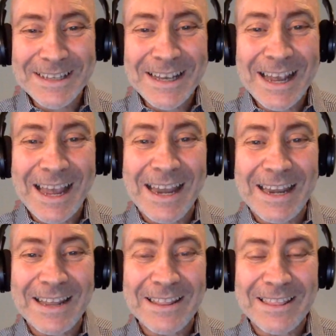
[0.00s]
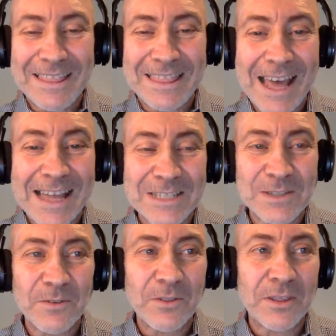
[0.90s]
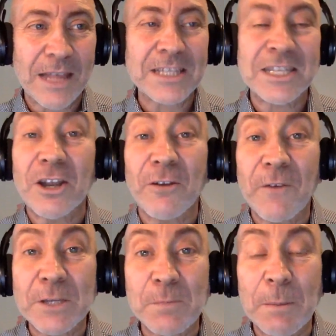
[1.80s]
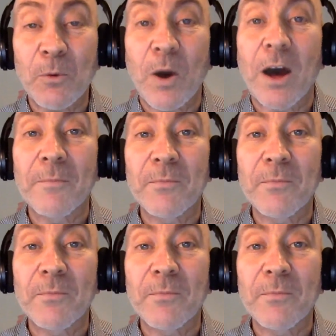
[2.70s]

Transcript: And that's the interface people want.